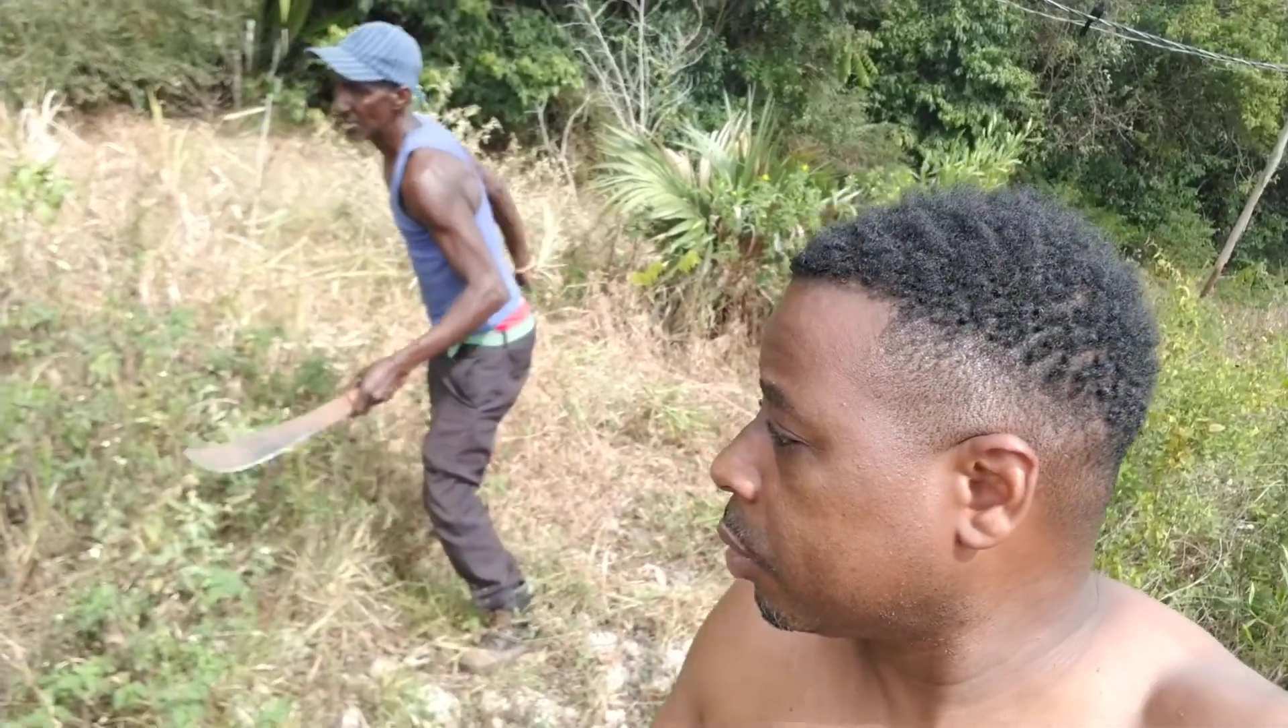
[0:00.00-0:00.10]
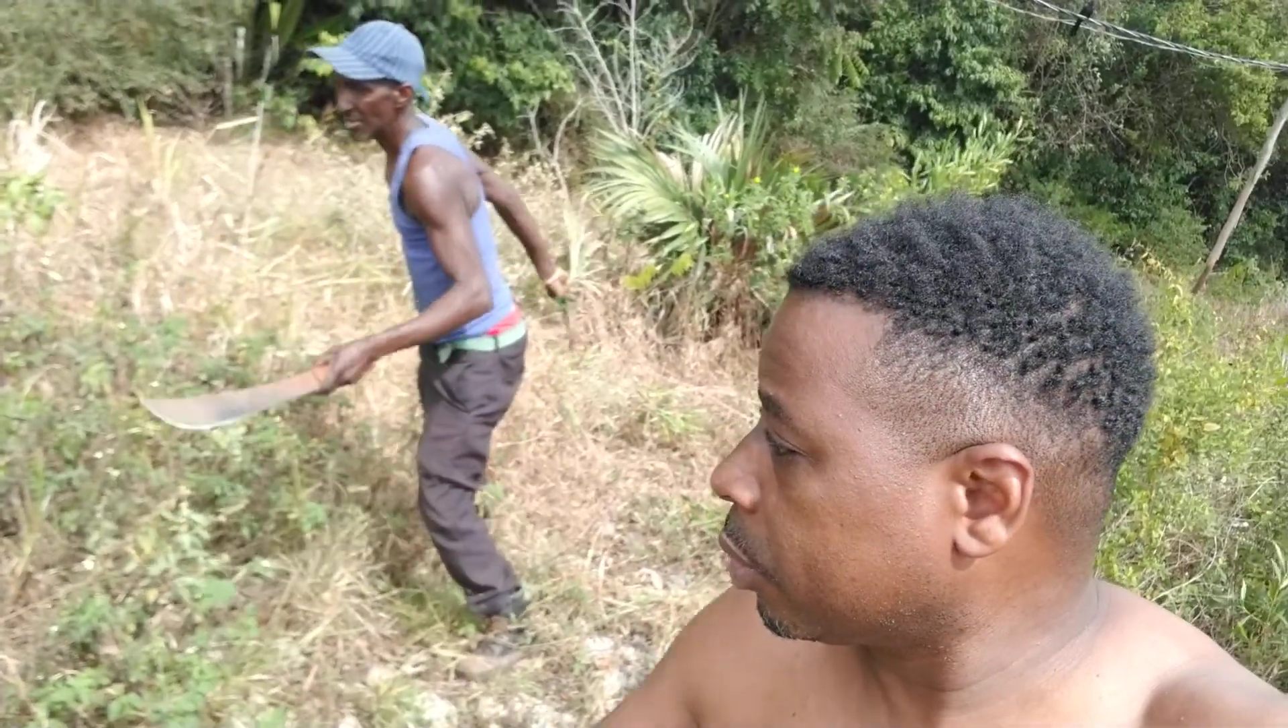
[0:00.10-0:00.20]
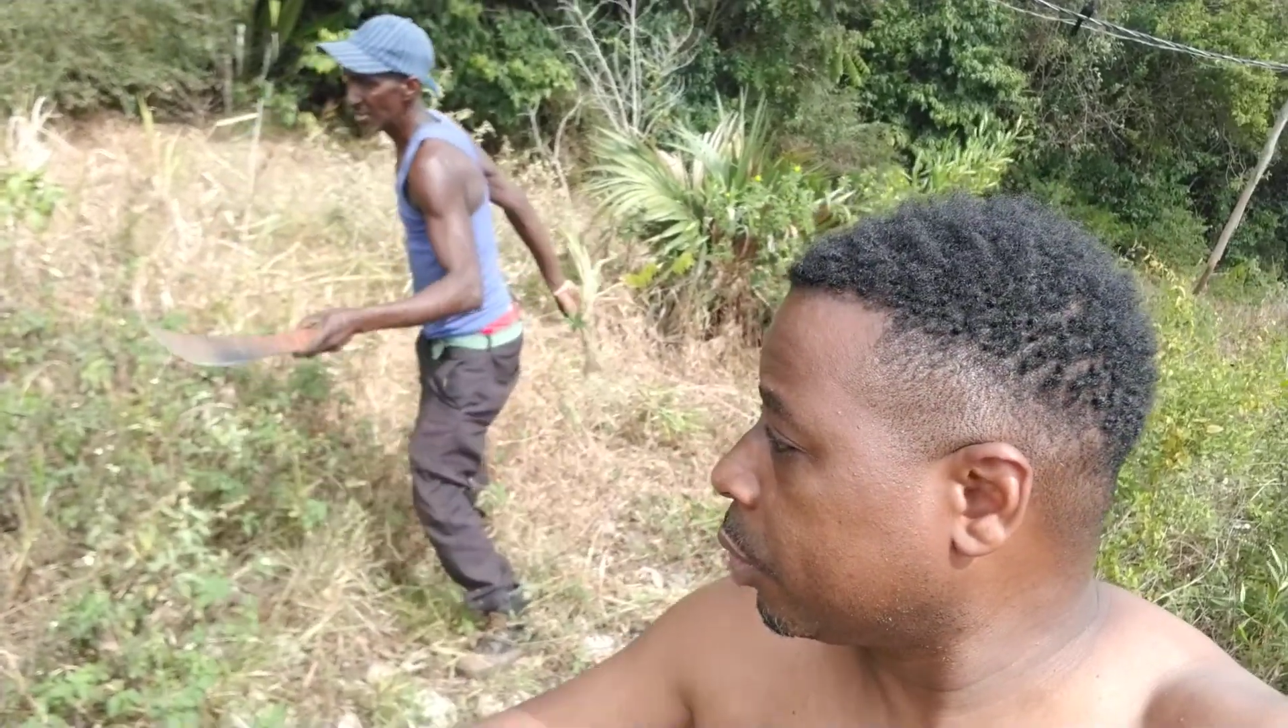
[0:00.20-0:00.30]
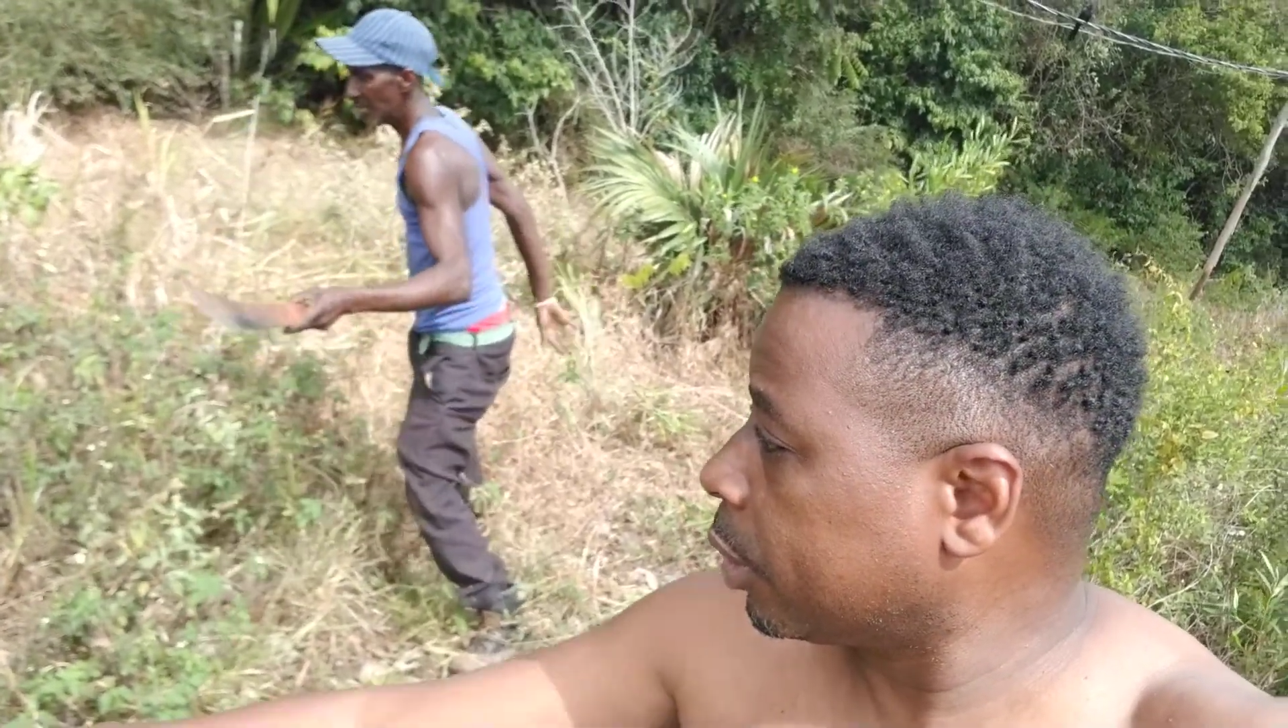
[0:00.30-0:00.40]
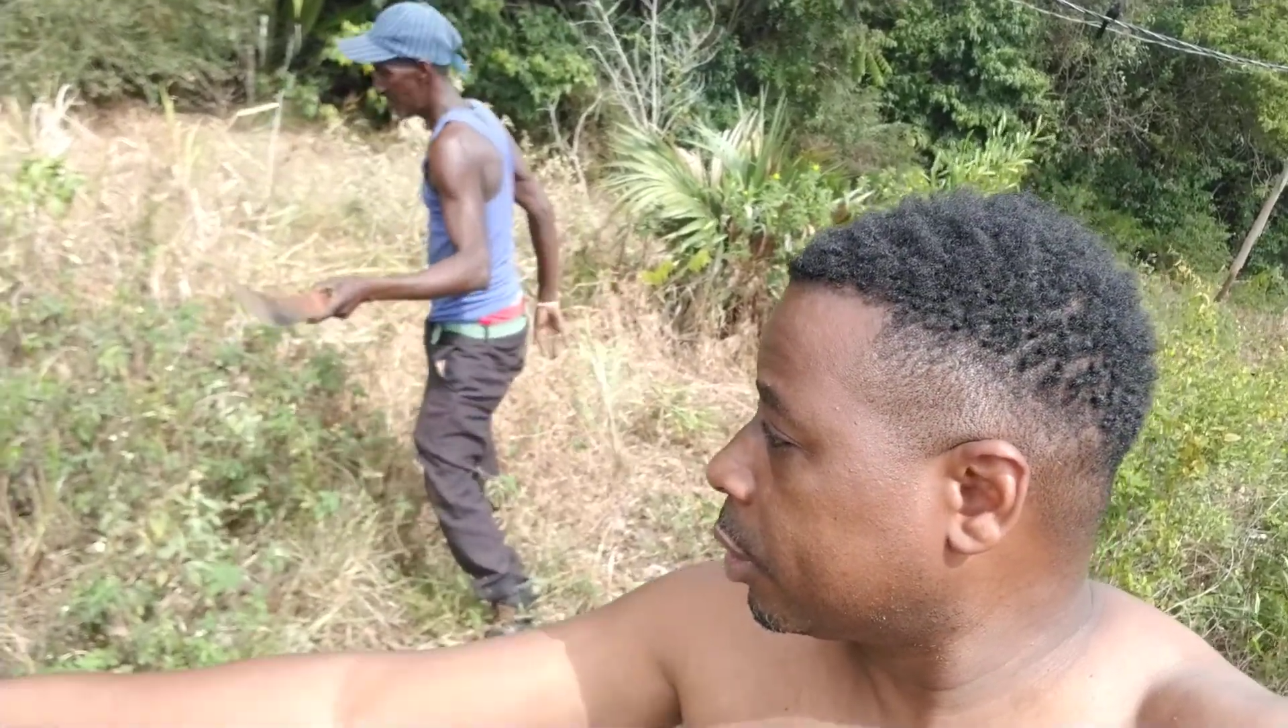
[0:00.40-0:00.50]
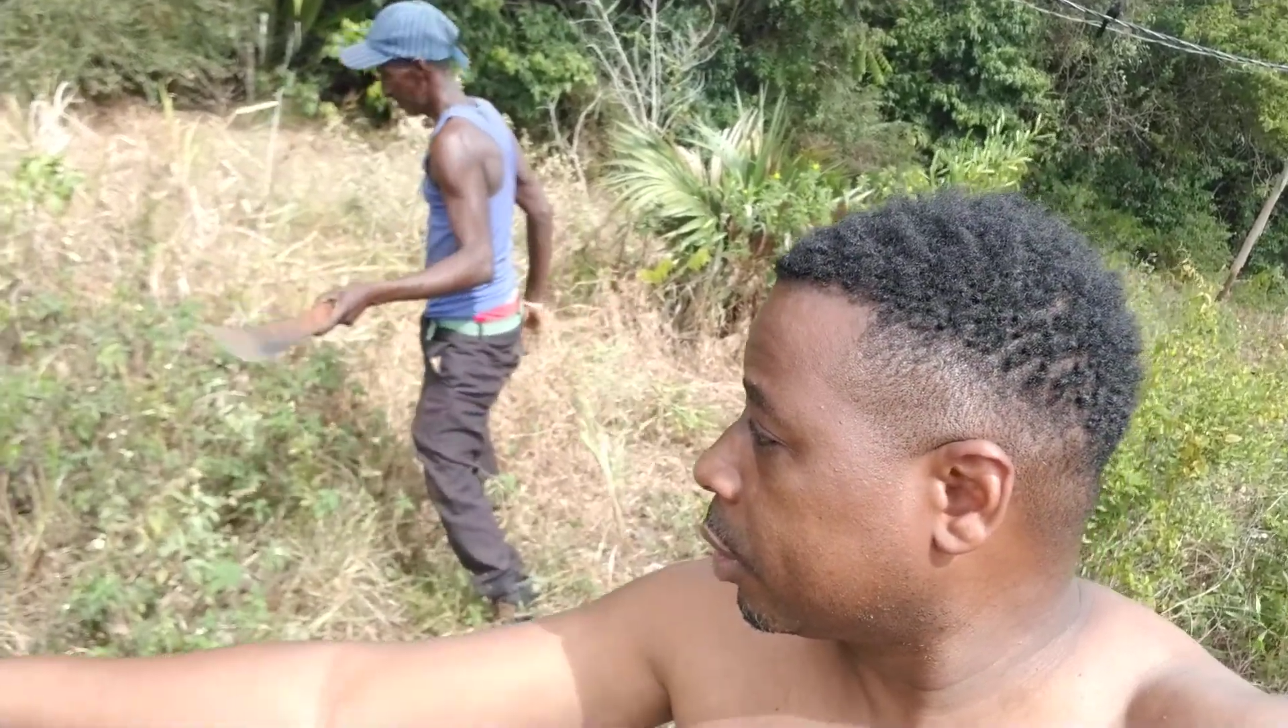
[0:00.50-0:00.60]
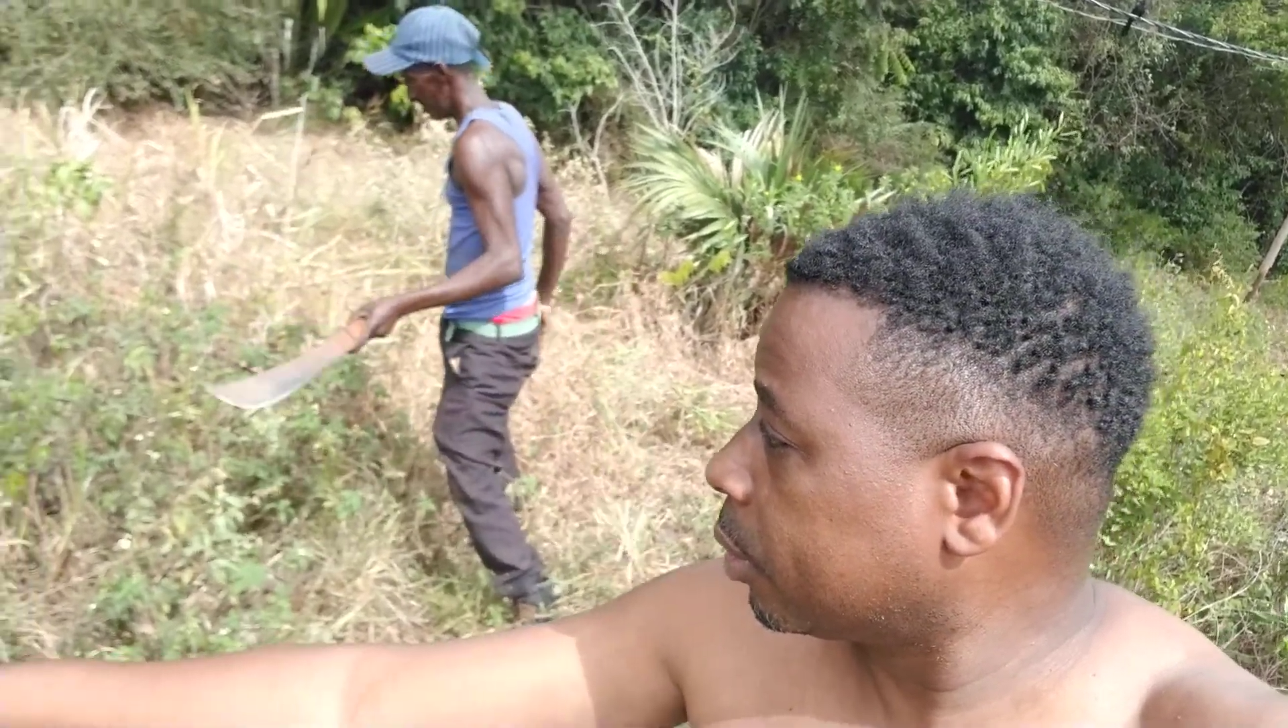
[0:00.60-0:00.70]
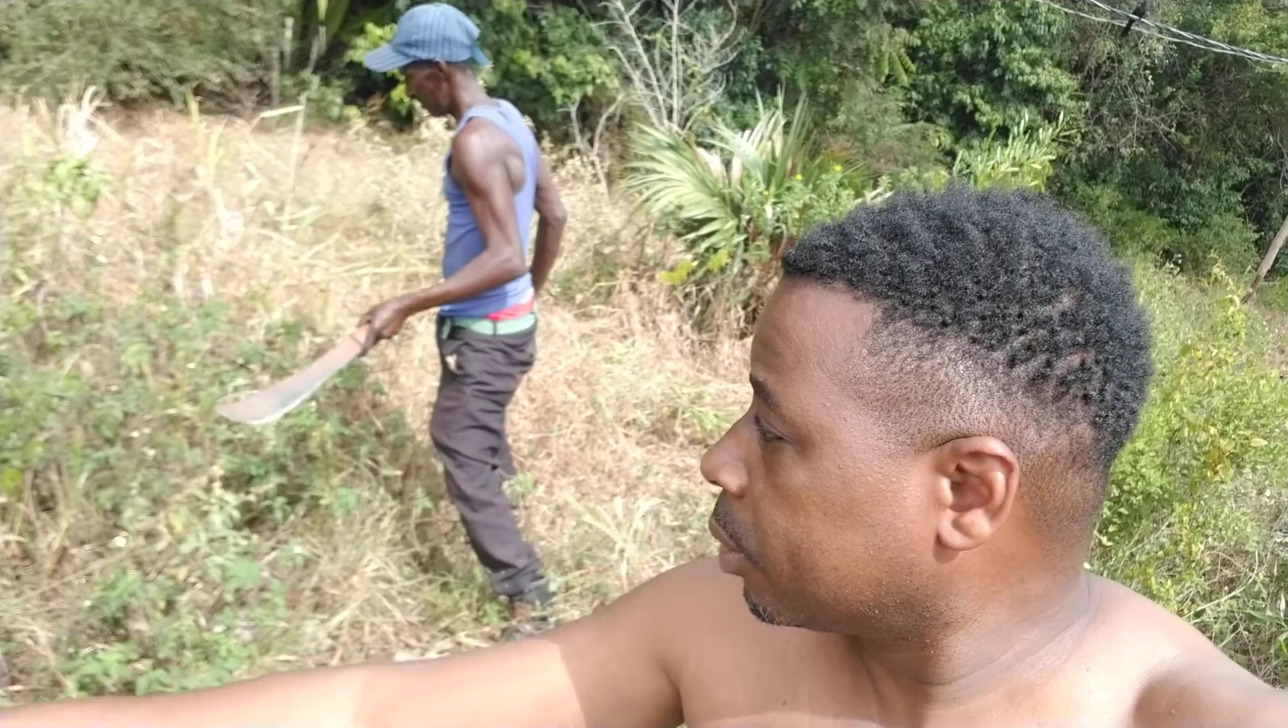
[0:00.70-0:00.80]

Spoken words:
Wait, that's it.